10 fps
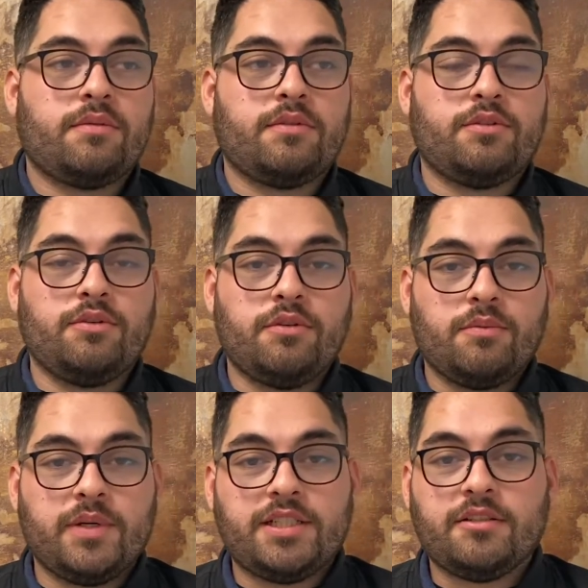do your
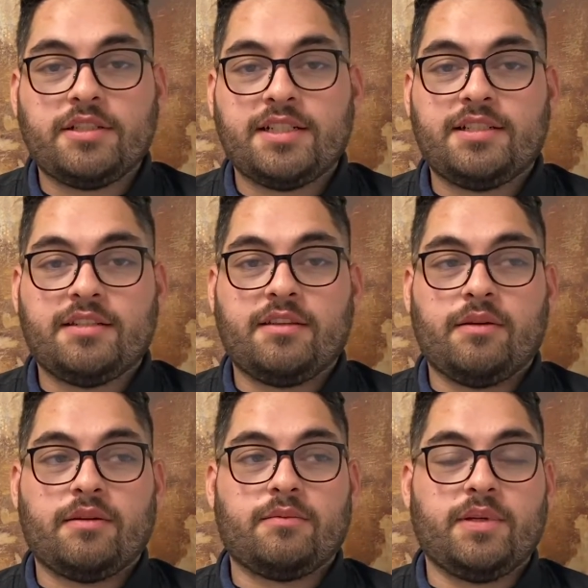research into
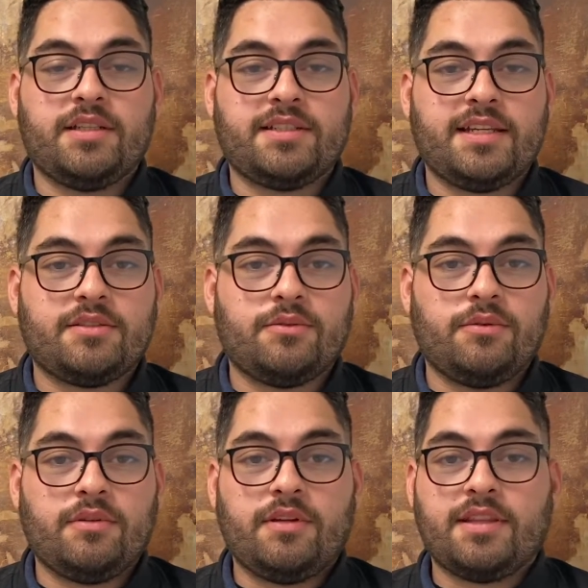the real estate
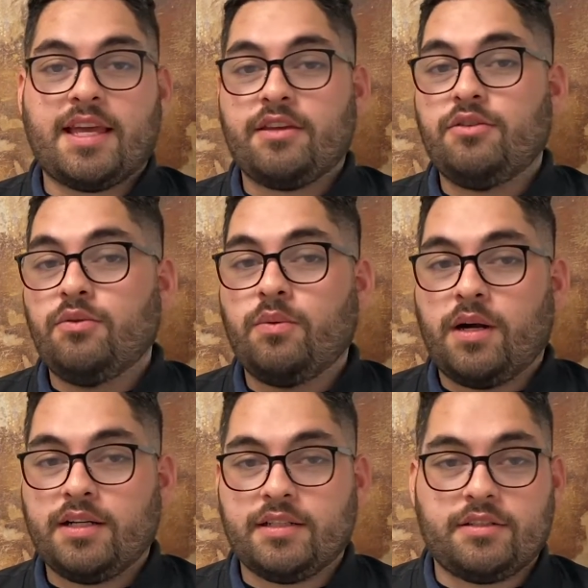school that you
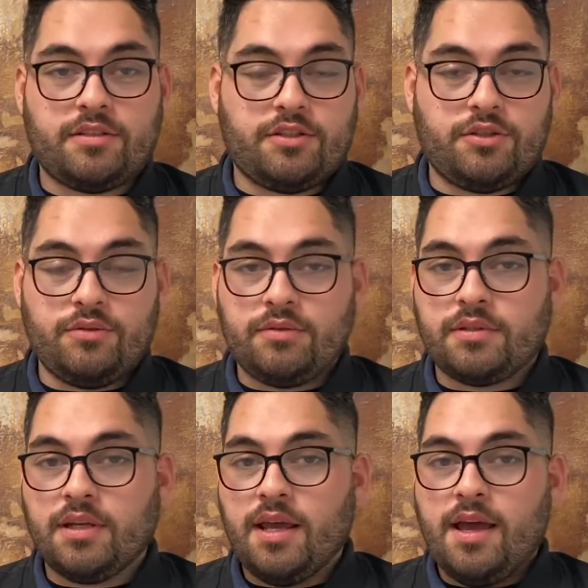want to choose,